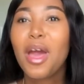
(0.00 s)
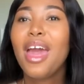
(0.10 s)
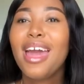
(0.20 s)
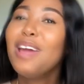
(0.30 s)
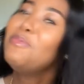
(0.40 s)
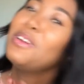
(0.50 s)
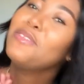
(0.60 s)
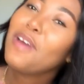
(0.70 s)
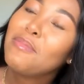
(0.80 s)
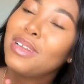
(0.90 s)
Hey, pretty
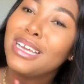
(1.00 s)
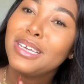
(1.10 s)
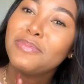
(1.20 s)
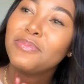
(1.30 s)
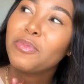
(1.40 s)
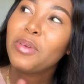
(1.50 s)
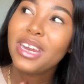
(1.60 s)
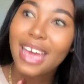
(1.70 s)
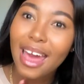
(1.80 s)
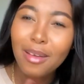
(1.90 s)
family, pretty
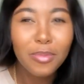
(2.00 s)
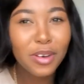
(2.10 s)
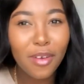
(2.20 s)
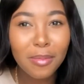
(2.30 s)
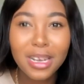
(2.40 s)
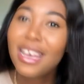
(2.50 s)
gang, pretty family.